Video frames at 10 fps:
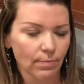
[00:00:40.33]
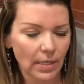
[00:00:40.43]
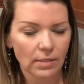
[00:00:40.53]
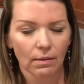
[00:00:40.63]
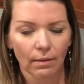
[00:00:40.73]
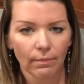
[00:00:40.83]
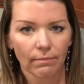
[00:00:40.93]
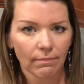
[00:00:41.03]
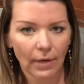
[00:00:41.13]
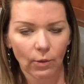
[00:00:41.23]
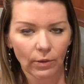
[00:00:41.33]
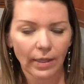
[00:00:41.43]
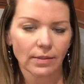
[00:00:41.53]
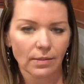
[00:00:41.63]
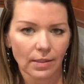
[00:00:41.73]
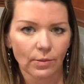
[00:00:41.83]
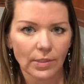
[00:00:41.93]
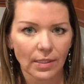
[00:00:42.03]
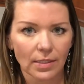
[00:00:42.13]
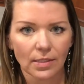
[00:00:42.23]
basically my whole, since I was
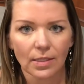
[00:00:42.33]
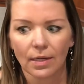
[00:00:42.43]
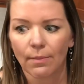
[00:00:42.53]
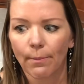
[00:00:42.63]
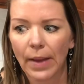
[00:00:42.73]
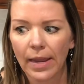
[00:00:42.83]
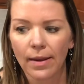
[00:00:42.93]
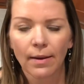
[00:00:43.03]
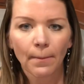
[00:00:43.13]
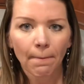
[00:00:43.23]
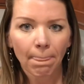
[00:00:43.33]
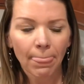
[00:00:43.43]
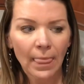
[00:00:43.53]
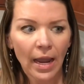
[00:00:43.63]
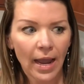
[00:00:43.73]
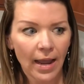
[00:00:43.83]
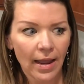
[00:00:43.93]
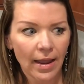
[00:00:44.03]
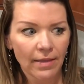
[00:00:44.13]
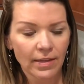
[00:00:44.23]
16, but
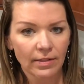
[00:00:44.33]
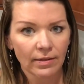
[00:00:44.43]
they